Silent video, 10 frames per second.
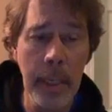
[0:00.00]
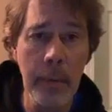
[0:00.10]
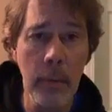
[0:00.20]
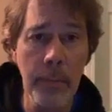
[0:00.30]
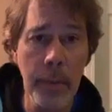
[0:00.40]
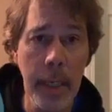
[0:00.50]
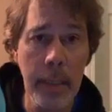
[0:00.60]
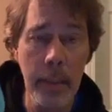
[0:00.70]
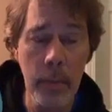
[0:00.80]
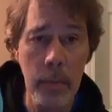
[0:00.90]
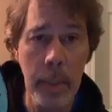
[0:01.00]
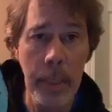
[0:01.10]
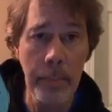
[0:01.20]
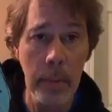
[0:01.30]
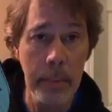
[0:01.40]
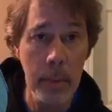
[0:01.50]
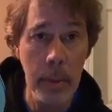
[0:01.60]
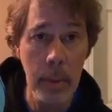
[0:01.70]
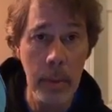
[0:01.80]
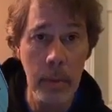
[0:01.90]
And don't forget, use my promo
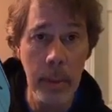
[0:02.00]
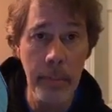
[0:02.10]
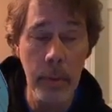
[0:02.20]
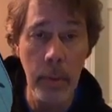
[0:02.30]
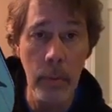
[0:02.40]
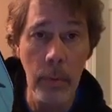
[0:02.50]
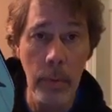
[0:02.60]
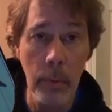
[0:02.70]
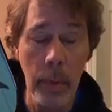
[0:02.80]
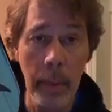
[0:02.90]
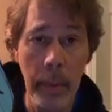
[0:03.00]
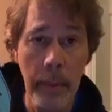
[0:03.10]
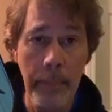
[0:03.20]
code if you're going to order one,